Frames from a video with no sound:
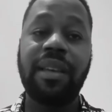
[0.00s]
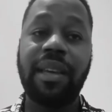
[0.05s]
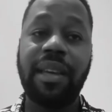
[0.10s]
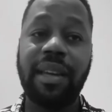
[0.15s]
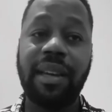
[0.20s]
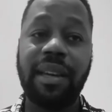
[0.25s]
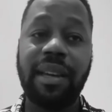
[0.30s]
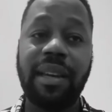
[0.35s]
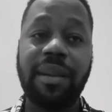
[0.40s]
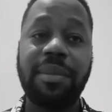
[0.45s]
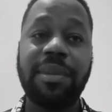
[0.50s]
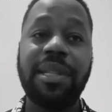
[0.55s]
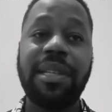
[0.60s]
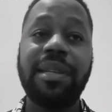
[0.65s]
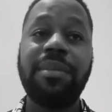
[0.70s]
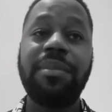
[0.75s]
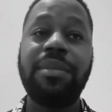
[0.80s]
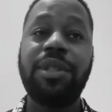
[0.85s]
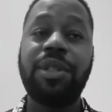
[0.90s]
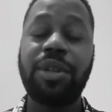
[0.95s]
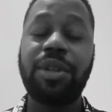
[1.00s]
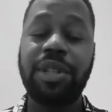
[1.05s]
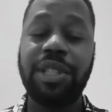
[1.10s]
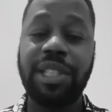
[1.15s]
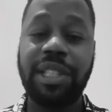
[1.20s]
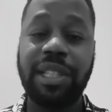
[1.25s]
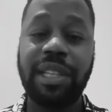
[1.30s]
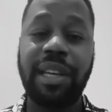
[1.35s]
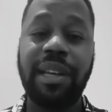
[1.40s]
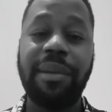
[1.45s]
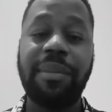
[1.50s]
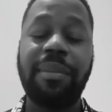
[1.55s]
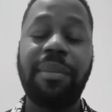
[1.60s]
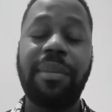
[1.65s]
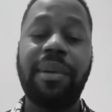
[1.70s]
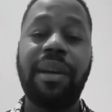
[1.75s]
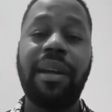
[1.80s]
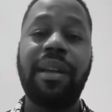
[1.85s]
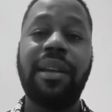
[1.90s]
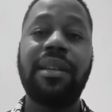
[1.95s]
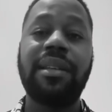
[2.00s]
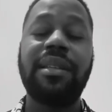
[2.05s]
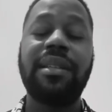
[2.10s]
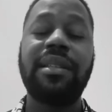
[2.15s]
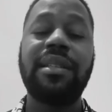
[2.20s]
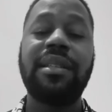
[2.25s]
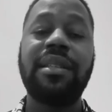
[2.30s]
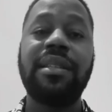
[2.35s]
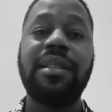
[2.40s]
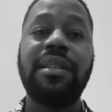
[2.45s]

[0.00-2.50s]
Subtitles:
kidnapped him, tortured him, and